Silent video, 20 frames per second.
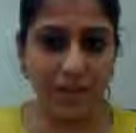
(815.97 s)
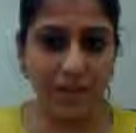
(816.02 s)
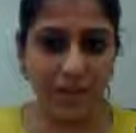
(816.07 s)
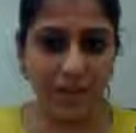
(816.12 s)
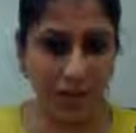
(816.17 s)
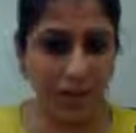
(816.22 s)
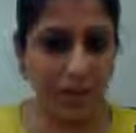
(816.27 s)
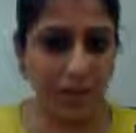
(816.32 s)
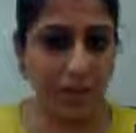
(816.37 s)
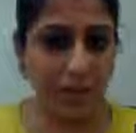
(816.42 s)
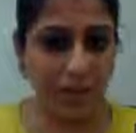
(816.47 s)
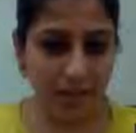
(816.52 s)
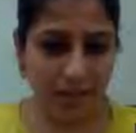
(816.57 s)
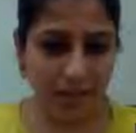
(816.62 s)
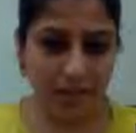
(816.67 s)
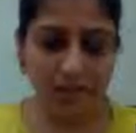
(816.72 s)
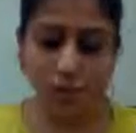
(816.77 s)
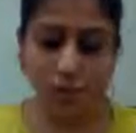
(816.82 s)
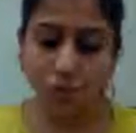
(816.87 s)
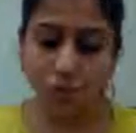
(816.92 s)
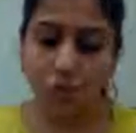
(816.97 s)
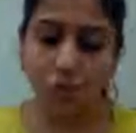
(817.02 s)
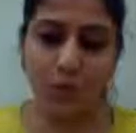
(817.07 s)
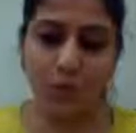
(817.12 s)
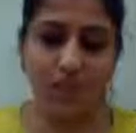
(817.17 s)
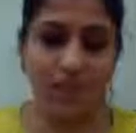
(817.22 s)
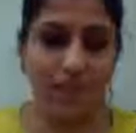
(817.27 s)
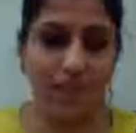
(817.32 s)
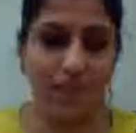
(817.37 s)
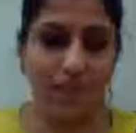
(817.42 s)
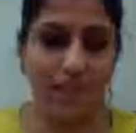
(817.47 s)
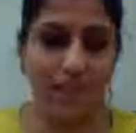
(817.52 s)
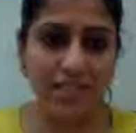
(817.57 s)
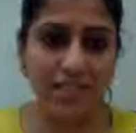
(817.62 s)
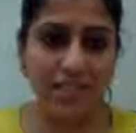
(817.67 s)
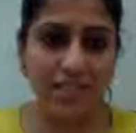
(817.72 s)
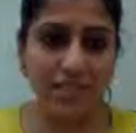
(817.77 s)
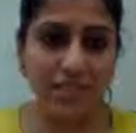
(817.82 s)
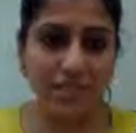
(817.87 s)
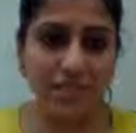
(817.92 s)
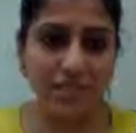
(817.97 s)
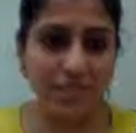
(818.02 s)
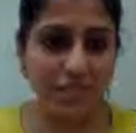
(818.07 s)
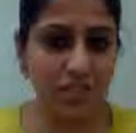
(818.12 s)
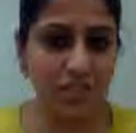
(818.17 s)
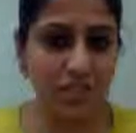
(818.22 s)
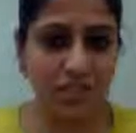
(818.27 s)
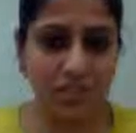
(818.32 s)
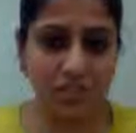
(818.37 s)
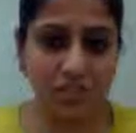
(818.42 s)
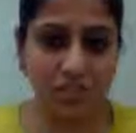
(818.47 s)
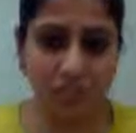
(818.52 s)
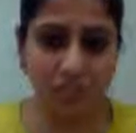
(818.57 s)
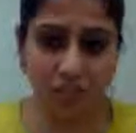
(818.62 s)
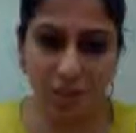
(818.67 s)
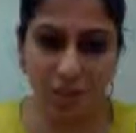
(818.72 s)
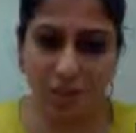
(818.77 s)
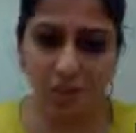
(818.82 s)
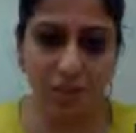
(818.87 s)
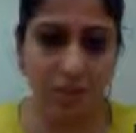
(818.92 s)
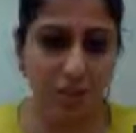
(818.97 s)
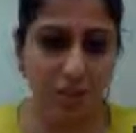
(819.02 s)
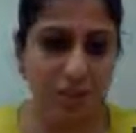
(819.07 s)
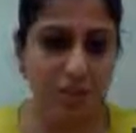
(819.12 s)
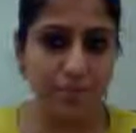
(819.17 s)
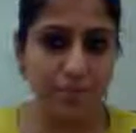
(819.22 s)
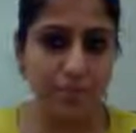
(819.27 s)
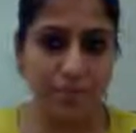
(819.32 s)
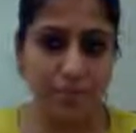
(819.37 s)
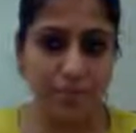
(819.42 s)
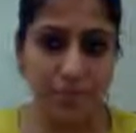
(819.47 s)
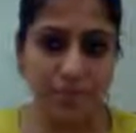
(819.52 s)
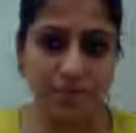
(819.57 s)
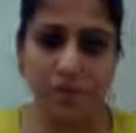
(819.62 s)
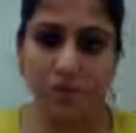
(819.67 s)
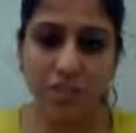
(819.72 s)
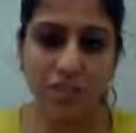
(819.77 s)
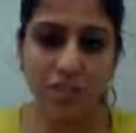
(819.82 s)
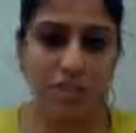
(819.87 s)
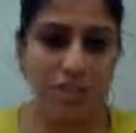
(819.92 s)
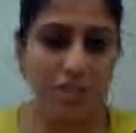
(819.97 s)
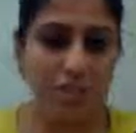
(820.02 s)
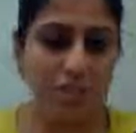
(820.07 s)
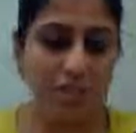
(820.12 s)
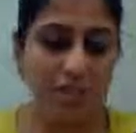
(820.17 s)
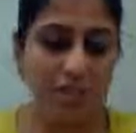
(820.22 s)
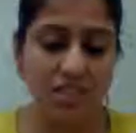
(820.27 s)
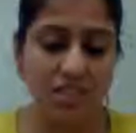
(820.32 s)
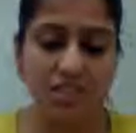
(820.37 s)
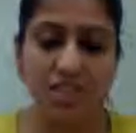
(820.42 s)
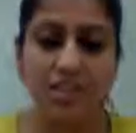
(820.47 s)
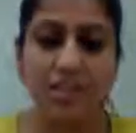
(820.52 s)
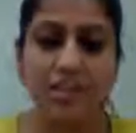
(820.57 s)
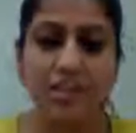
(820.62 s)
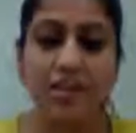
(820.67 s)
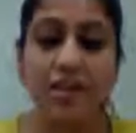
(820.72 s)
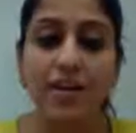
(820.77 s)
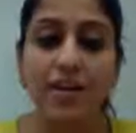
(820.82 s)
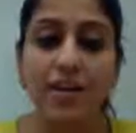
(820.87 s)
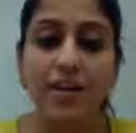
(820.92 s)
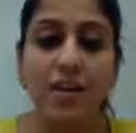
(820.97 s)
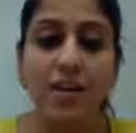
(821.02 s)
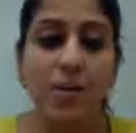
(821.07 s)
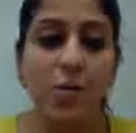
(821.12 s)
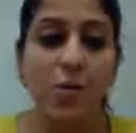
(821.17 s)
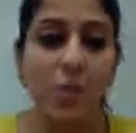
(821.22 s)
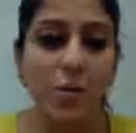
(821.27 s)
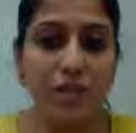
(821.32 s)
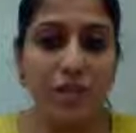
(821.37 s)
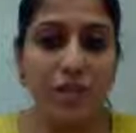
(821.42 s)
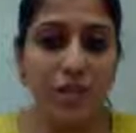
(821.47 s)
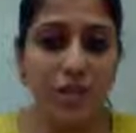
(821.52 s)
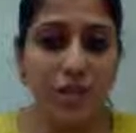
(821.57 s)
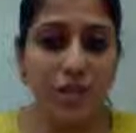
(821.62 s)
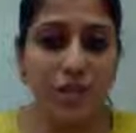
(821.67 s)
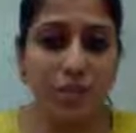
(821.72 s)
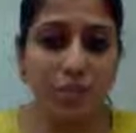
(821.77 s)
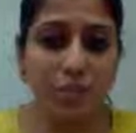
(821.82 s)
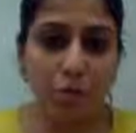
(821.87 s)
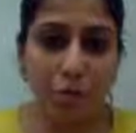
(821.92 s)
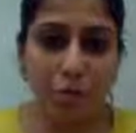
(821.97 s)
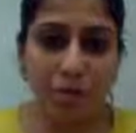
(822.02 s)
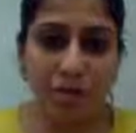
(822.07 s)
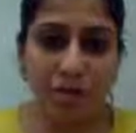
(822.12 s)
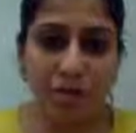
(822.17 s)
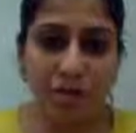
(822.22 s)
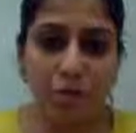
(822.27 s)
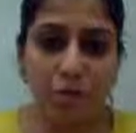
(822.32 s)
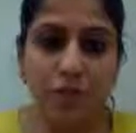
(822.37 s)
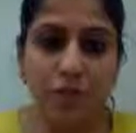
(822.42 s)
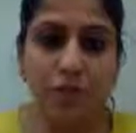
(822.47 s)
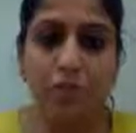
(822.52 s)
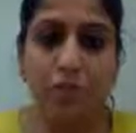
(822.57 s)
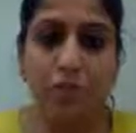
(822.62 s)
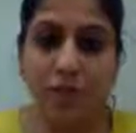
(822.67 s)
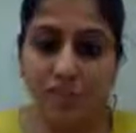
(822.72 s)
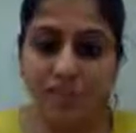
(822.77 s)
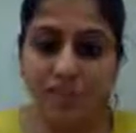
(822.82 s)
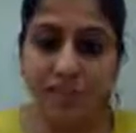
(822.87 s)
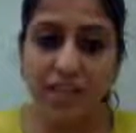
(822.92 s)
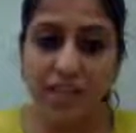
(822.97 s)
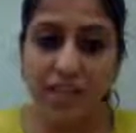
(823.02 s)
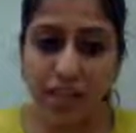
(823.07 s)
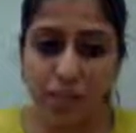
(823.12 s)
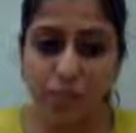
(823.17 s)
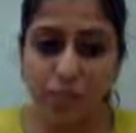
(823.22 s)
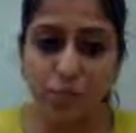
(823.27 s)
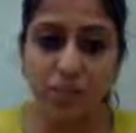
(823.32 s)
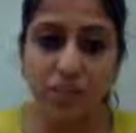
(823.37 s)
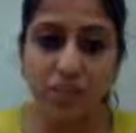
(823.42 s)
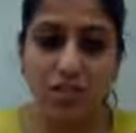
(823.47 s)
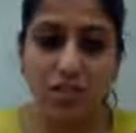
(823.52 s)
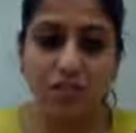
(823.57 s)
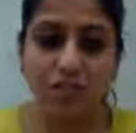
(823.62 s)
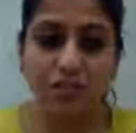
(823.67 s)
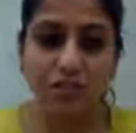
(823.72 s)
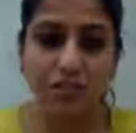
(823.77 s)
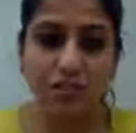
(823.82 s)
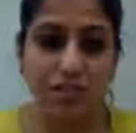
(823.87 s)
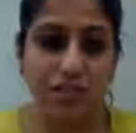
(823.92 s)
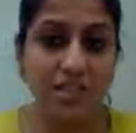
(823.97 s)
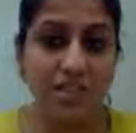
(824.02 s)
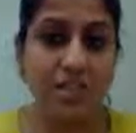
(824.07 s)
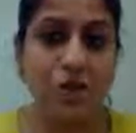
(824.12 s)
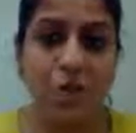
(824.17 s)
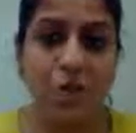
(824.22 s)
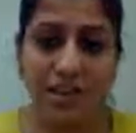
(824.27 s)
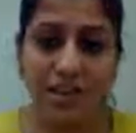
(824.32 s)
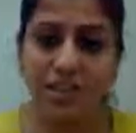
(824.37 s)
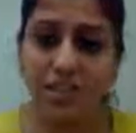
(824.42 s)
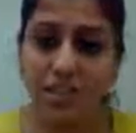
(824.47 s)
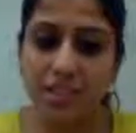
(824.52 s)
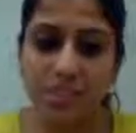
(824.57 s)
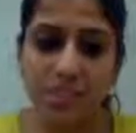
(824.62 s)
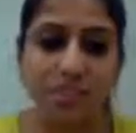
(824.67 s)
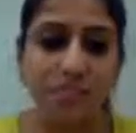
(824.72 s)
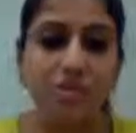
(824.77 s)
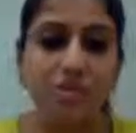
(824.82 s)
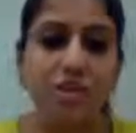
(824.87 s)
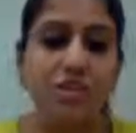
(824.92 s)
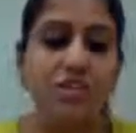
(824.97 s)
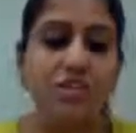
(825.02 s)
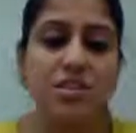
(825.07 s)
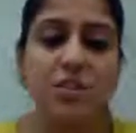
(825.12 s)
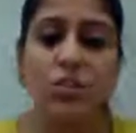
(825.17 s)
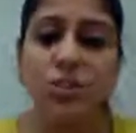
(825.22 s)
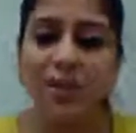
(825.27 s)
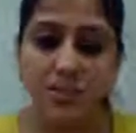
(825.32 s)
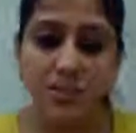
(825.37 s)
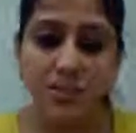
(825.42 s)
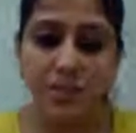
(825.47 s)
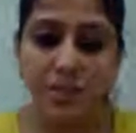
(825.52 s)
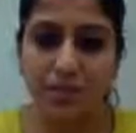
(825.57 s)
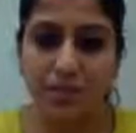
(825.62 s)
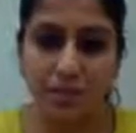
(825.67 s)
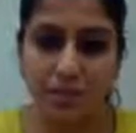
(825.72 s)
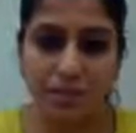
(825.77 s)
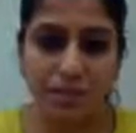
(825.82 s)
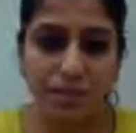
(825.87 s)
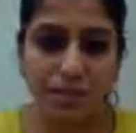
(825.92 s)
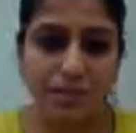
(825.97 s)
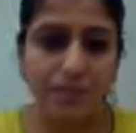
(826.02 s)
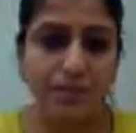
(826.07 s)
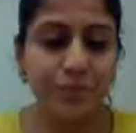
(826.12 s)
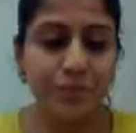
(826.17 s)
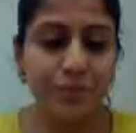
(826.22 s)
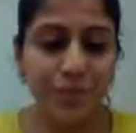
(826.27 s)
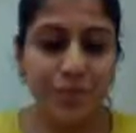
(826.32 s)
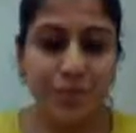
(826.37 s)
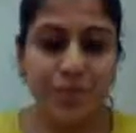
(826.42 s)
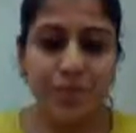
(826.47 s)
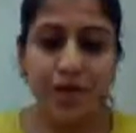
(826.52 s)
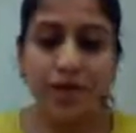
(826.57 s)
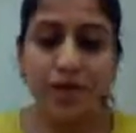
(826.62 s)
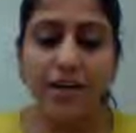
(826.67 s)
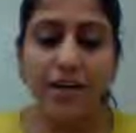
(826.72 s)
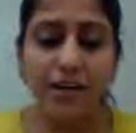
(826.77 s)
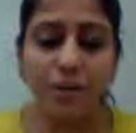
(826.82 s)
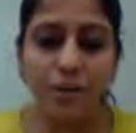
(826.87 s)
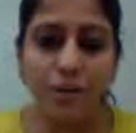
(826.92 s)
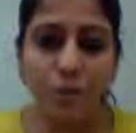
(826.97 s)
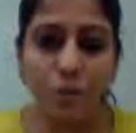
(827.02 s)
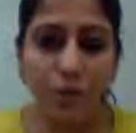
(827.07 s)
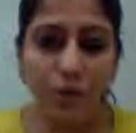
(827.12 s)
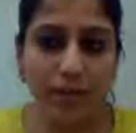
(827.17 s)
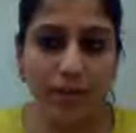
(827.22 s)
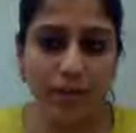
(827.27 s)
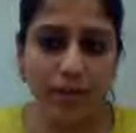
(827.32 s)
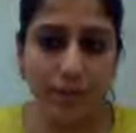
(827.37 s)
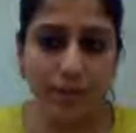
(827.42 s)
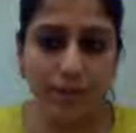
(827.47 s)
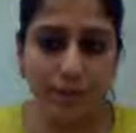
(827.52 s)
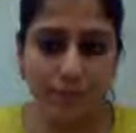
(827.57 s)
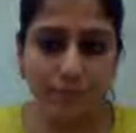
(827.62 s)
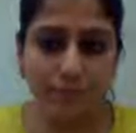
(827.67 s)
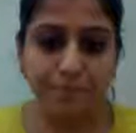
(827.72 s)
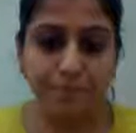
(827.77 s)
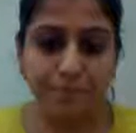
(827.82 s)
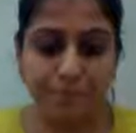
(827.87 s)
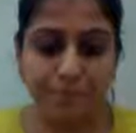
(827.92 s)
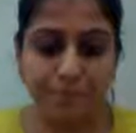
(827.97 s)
Yeah. So she earns 50,000 rupees per month, and she's asking which kind of property and which budget I should first look at. This is my first investment. Her name is Swati.